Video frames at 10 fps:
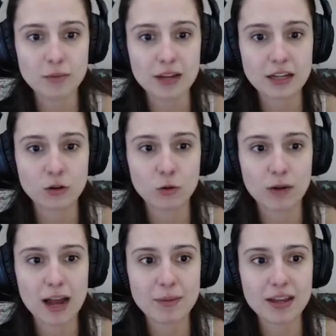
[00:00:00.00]
and
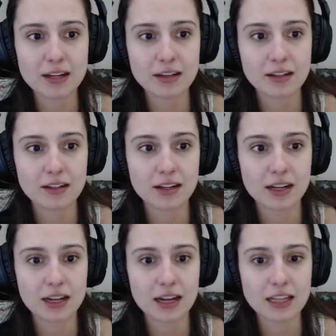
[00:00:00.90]
grab it,
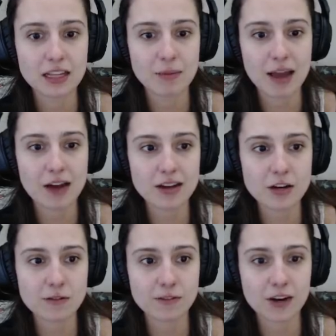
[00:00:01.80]
and then I'm out of
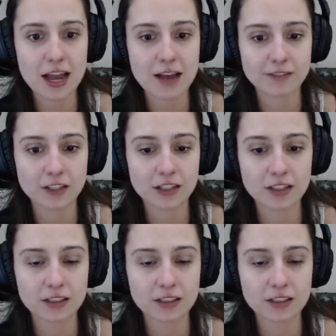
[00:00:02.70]
here forever.